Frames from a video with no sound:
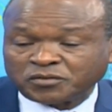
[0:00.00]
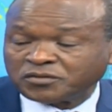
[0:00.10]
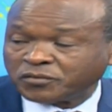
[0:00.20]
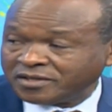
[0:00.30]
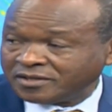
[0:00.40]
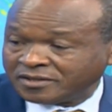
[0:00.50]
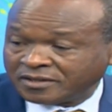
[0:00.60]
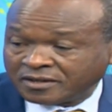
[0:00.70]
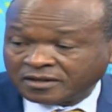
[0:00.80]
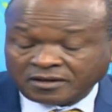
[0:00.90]
win-win,
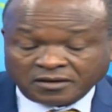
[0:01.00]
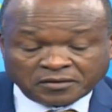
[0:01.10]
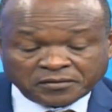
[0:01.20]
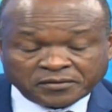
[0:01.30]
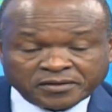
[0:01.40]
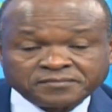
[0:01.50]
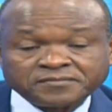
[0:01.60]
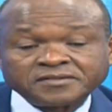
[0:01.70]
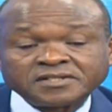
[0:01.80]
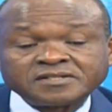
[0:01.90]
or
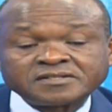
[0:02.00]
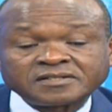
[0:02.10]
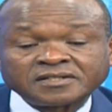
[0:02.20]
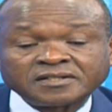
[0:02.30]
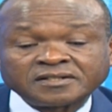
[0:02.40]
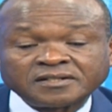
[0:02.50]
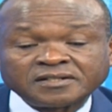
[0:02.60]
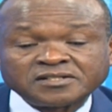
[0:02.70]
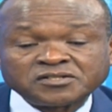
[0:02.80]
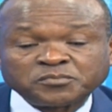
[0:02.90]
if there is a
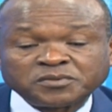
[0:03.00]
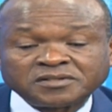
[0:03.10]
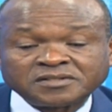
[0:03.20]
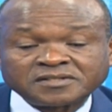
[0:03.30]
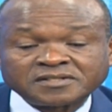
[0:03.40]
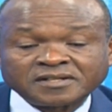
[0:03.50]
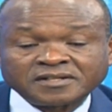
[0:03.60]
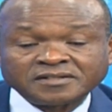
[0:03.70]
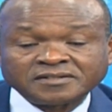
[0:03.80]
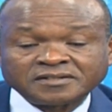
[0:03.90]
dispute is
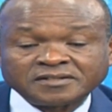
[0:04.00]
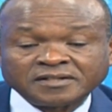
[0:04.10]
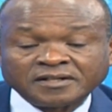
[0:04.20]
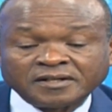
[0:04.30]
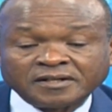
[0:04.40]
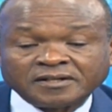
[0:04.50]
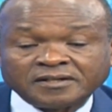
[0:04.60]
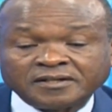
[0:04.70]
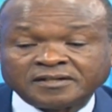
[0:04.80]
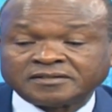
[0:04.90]
escalated,
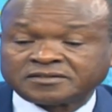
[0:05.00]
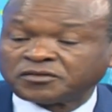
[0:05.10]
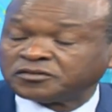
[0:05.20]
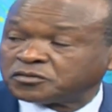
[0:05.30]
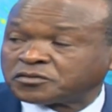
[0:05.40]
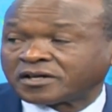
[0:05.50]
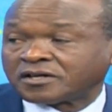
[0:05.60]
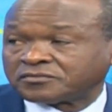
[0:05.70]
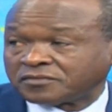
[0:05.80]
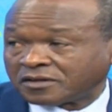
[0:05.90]
then it's going to
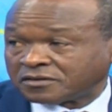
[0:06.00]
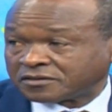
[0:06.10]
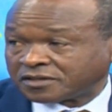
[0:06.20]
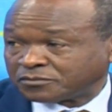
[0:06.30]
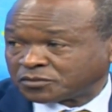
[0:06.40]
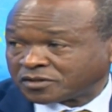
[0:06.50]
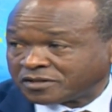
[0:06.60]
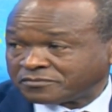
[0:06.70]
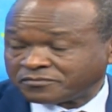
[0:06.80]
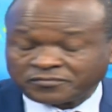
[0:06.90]
drag out for a long time to
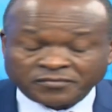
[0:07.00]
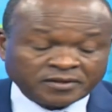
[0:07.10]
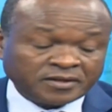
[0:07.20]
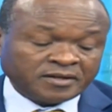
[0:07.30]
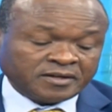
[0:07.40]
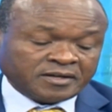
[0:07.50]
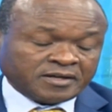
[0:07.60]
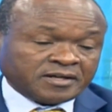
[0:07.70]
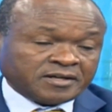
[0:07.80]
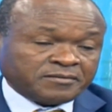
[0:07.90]
come.
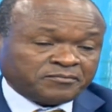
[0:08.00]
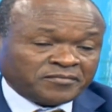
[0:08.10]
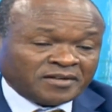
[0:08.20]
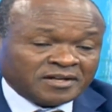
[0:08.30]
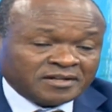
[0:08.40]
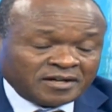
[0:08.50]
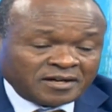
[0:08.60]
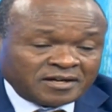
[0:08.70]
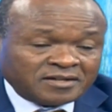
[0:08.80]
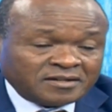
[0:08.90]
And
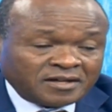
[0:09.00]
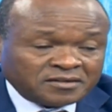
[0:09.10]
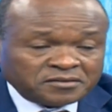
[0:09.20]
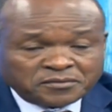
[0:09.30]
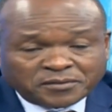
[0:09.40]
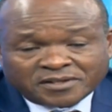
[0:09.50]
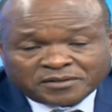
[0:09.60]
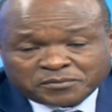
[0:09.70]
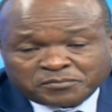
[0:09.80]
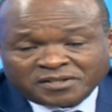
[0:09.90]
I don't know whether
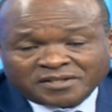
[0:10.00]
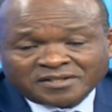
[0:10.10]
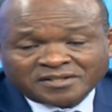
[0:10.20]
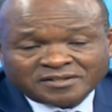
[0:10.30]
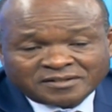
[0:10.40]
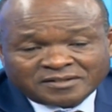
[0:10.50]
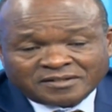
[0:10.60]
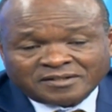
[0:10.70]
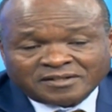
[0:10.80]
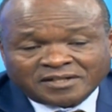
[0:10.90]
there would be any
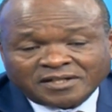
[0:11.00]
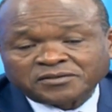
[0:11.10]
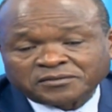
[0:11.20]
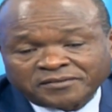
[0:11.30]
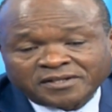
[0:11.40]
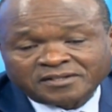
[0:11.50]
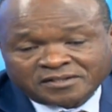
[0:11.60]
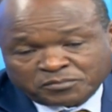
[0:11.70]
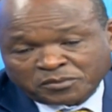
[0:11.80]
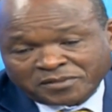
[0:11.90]
need of
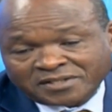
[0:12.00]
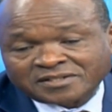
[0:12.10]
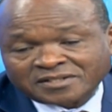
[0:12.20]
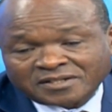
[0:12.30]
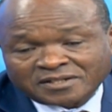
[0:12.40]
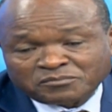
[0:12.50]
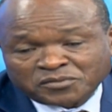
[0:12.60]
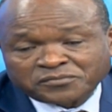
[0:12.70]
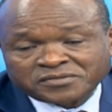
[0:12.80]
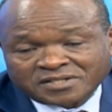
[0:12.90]
any diplomatic
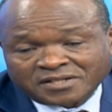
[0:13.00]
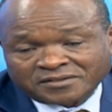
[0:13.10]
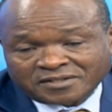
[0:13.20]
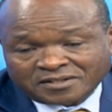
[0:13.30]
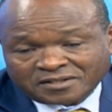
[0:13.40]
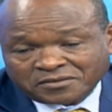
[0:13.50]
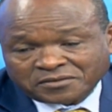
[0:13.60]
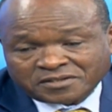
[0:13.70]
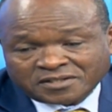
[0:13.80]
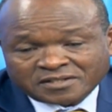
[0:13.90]
moves now that the
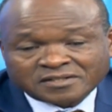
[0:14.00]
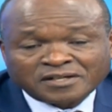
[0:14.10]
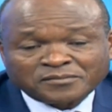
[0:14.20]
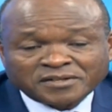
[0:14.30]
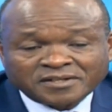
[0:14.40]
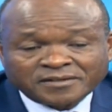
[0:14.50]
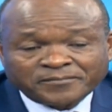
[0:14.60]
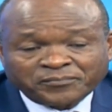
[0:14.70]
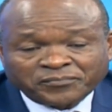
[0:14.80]
court has come in.